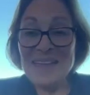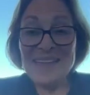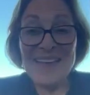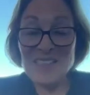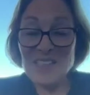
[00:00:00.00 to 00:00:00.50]

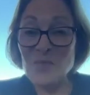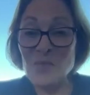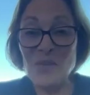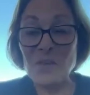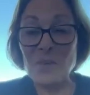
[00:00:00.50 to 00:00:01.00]
that's
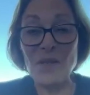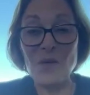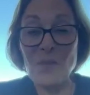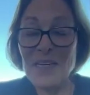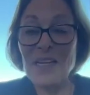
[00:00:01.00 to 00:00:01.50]
terrific. But
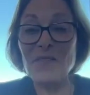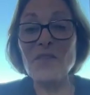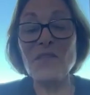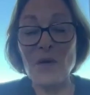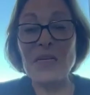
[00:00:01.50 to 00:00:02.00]
you might have a
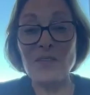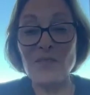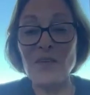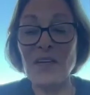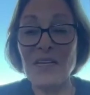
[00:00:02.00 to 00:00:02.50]
very
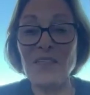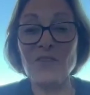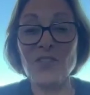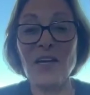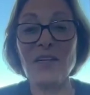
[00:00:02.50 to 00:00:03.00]
different kind
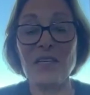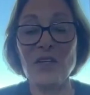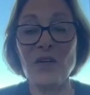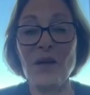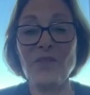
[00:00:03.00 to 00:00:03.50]
of child,
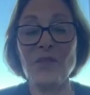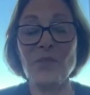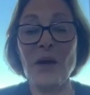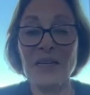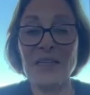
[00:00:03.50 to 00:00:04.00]
and you have to
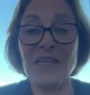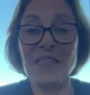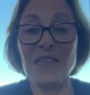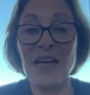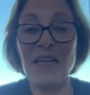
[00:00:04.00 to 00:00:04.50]

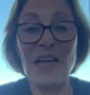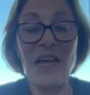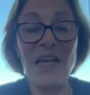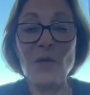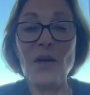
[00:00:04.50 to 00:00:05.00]
recognize that.
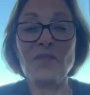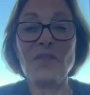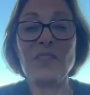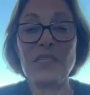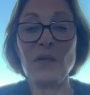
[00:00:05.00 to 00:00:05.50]
You have
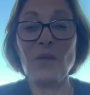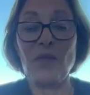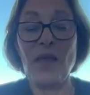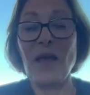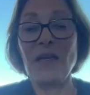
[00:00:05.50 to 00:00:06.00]
to deal with
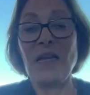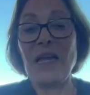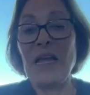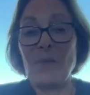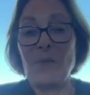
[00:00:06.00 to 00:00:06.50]
that.
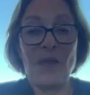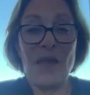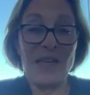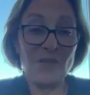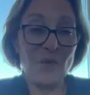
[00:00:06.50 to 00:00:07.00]

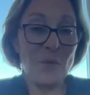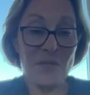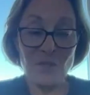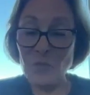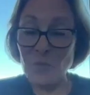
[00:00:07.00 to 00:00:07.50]
And if they're
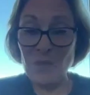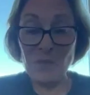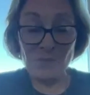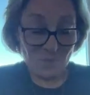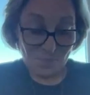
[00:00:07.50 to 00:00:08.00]

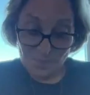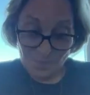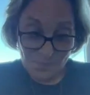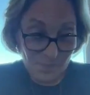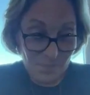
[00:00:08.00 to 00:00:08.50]
miserable
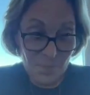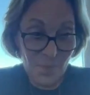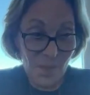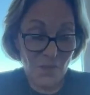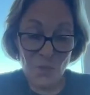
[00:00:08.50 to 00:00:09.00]

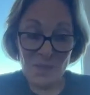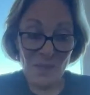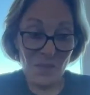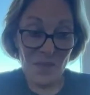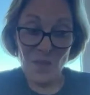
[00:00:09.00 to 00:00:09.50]
doing
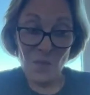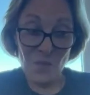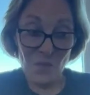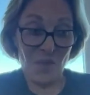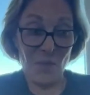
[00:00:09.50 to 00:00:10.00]
the thing you
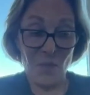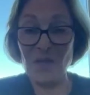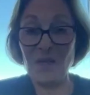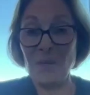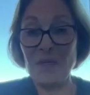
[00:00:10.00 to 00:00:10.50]
thought they were
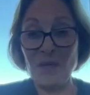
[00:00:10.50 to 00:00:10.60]
going to be